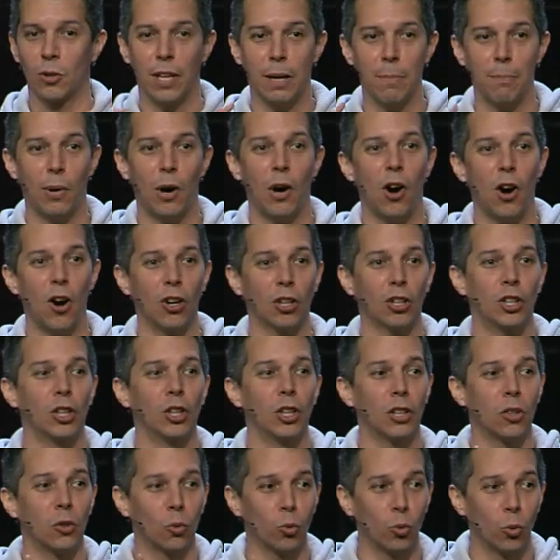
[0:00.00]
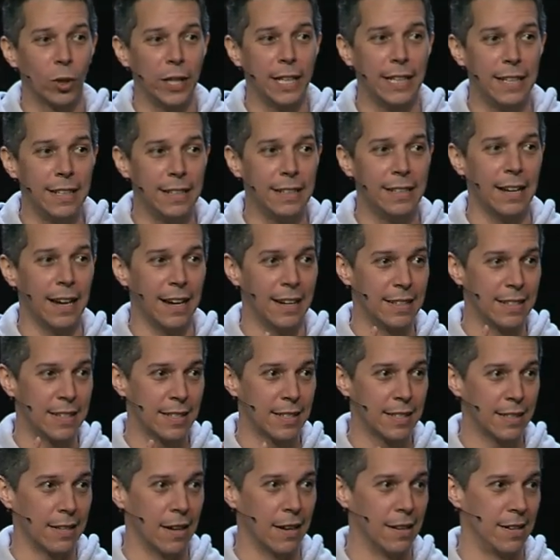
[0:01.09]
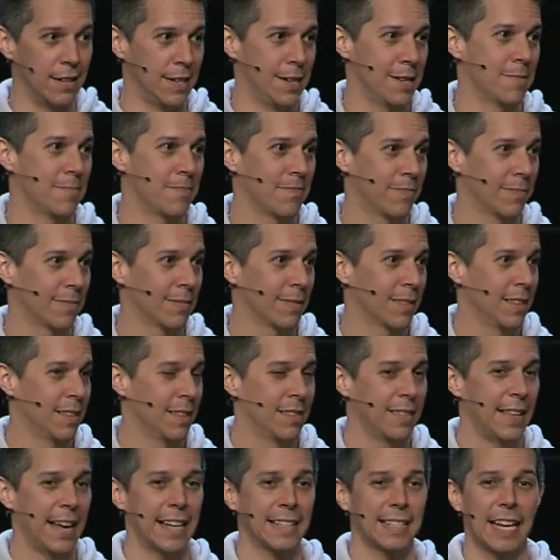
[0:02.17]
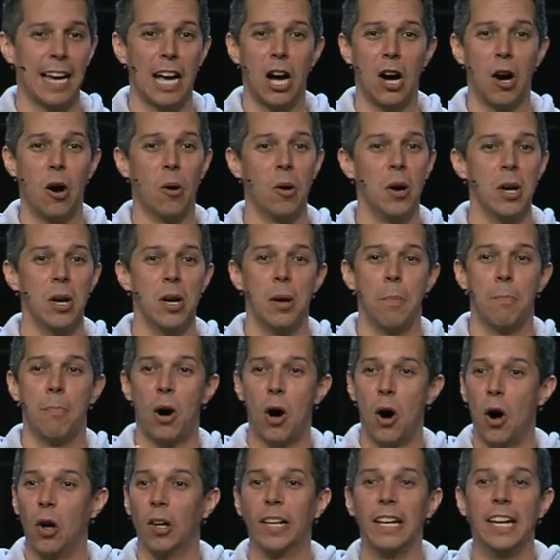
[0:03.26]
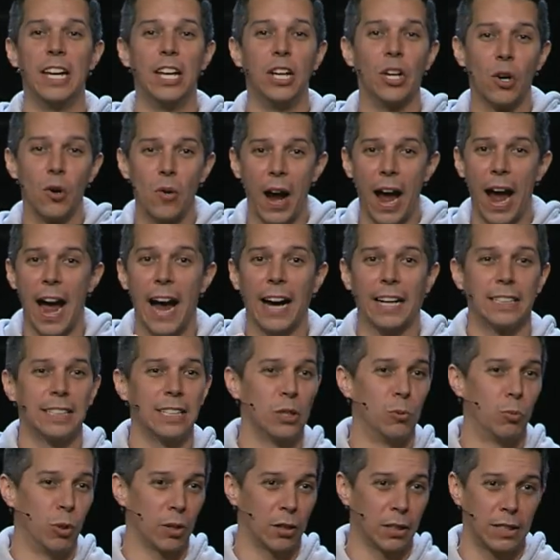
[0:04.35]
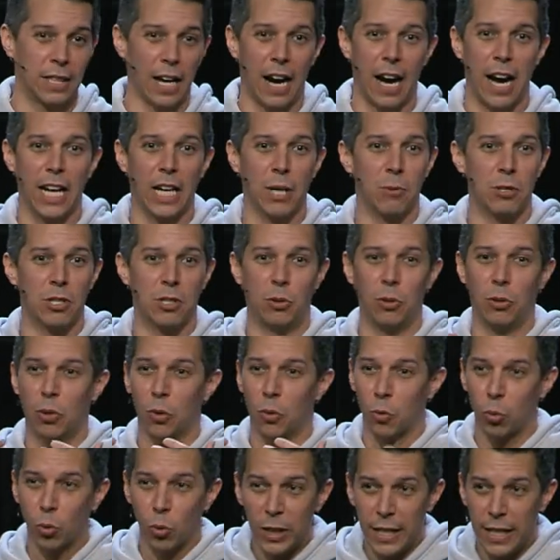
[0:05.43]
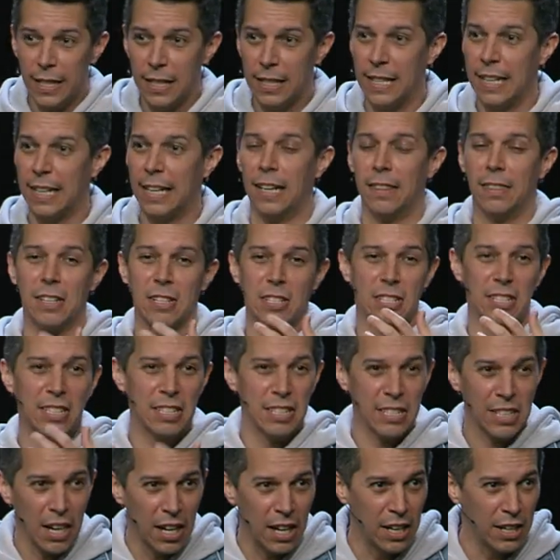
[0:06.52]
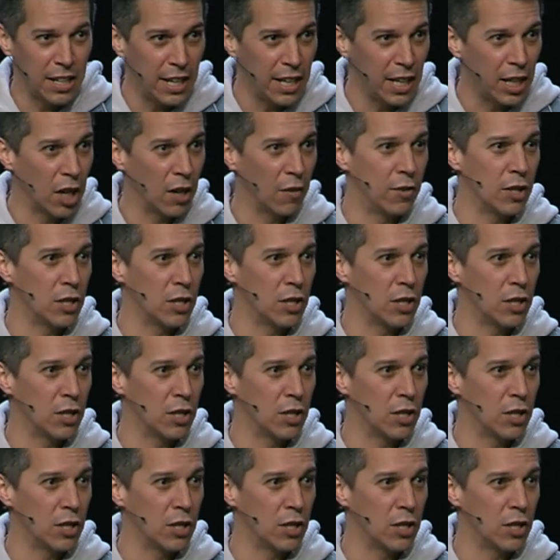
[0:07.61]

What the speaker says: that Paul couldn't read and study. That's how Paul interacted with God. It was through the reading and the studying of